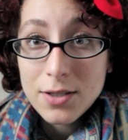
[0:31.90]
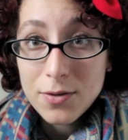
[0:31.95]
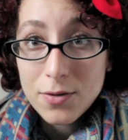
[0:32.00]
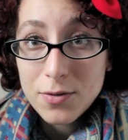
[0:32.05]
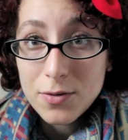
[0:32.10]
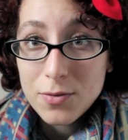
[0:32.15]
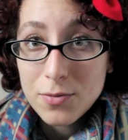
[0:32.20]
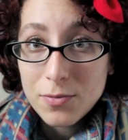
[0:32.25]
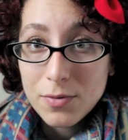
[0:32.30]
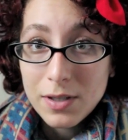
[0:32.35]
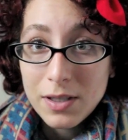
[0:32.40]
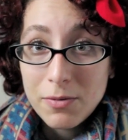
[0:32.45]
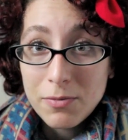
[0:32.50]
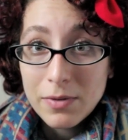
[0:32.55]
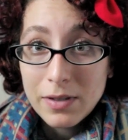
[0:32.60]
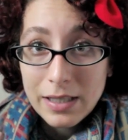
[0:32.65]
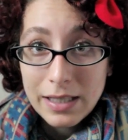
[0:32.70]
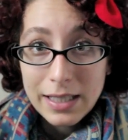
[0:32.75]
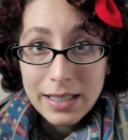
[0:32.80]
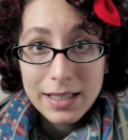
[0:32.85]
So it was
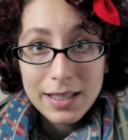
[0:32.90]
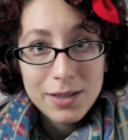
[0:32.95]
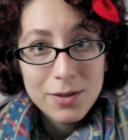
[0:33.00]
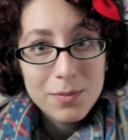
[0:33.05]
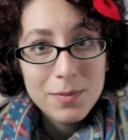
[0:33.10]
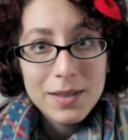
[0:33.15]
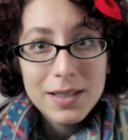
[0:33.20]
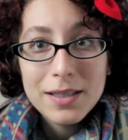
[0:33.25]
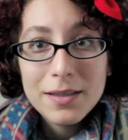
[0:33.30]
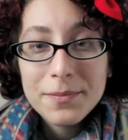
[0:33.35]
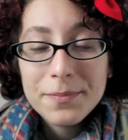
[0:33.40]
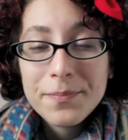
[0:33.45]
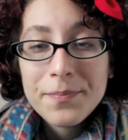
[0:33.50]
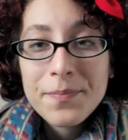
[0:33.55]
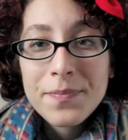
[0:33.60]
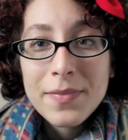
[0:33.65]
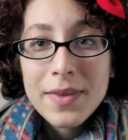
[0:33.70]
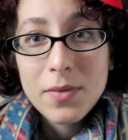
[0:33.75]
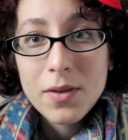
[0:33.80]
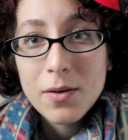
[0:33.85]
really humid.
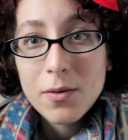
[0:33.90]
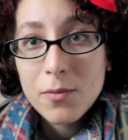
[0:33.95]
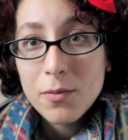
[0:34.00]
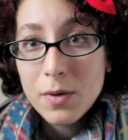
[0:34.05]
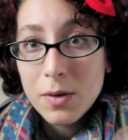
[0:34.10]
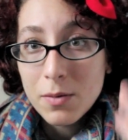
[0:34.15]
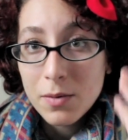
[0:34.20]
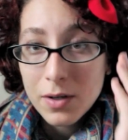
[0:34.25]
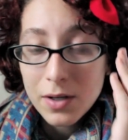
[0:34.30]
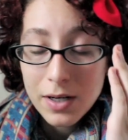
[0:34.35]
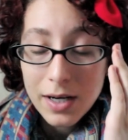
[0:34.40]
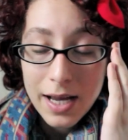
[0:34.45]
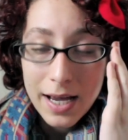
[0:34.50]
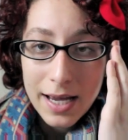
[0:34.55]
We were